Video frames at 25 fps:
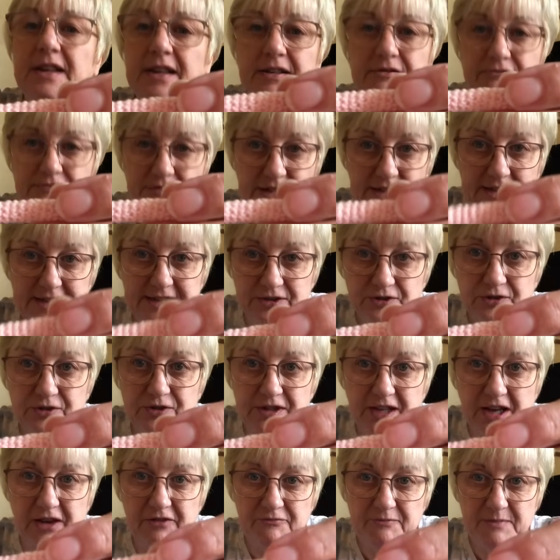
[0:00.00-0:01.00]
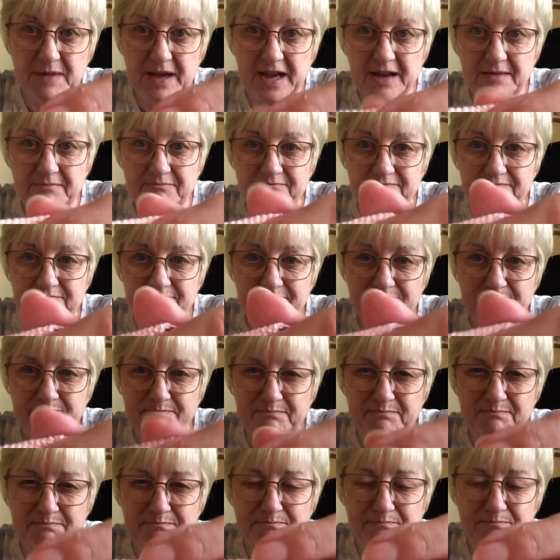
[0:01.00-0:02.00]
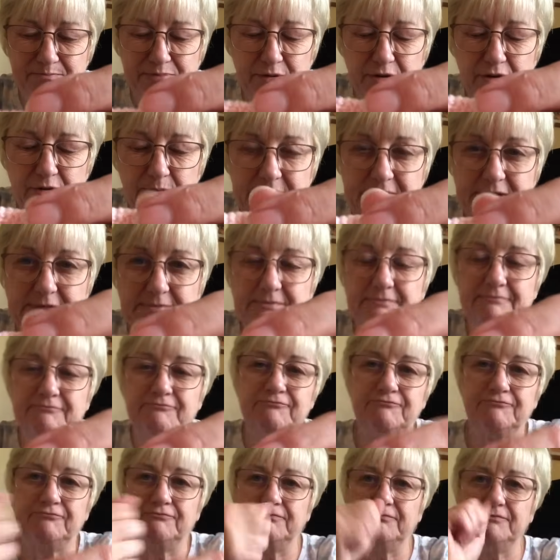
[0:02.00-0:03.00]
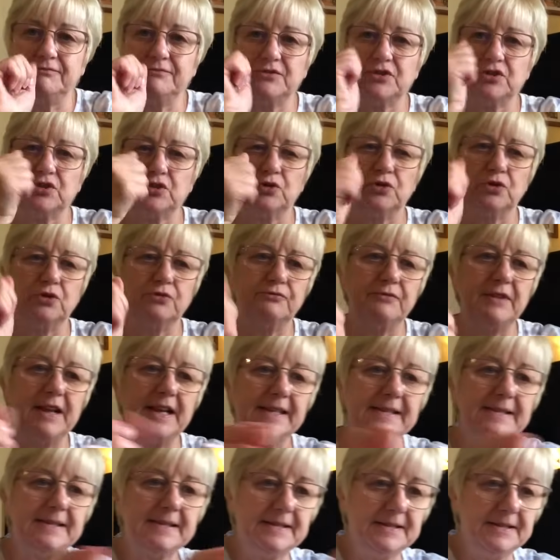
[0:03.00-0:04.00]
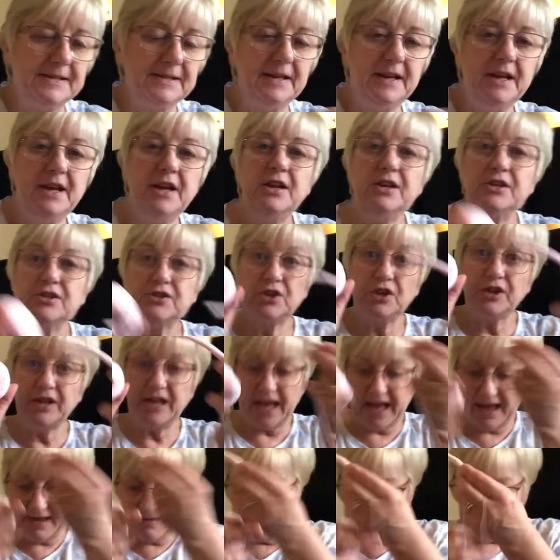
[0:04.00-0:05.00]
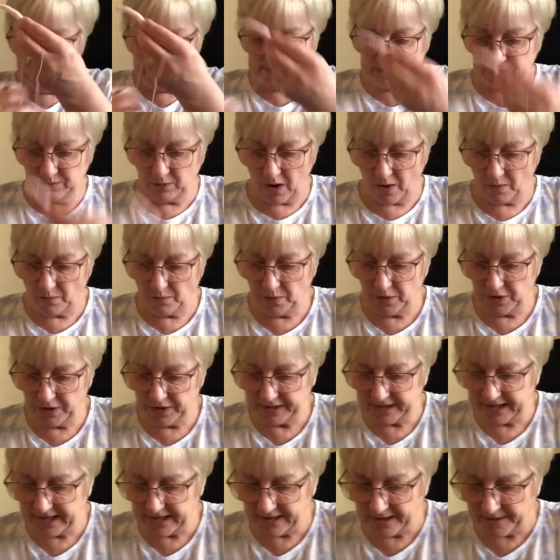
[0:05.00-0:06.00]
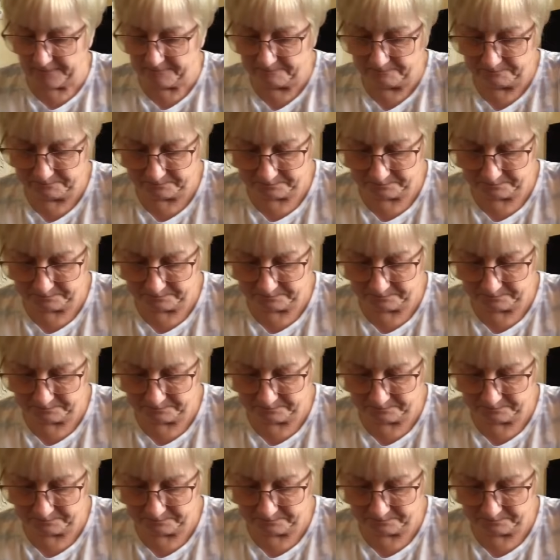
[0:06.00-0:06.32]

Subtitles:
really does give me a blooming sore wrist. So yeah, that's what I'm working on.